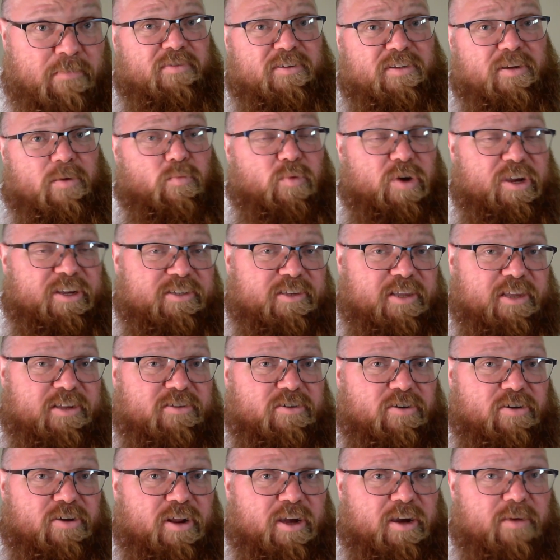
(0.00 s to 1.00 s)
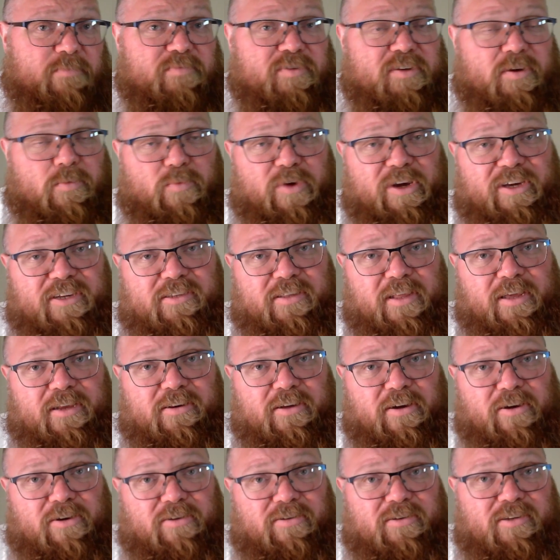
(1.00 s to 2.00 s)
some weeks they turn up, some weeks they
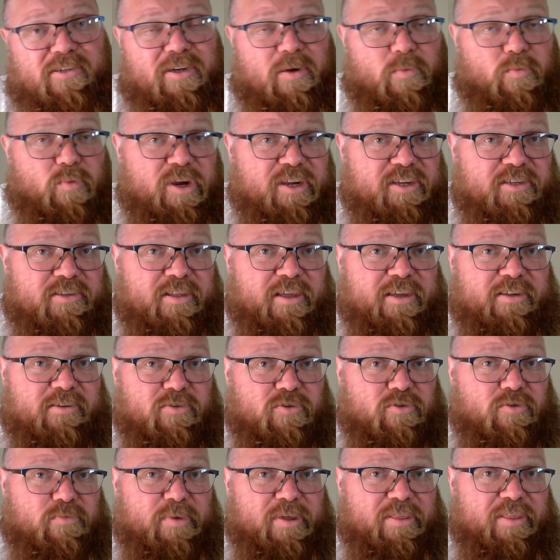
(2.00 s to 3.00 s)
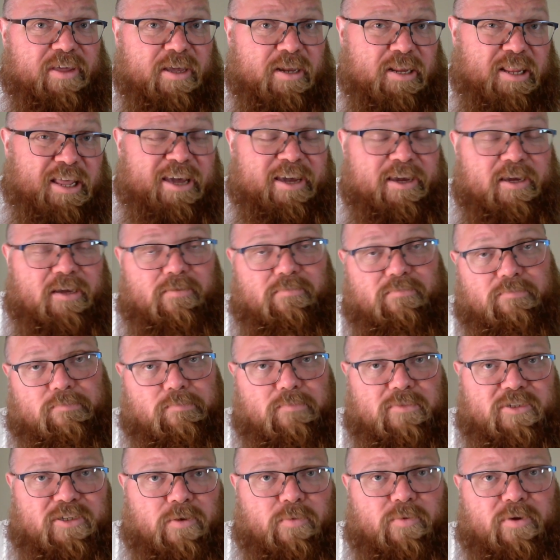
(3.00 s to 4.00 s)
don't, some weeks they do but they're late,
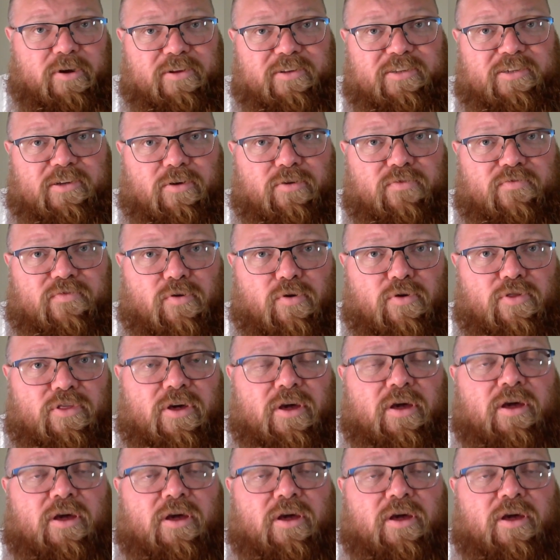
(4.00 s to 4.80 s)
so on and so forth,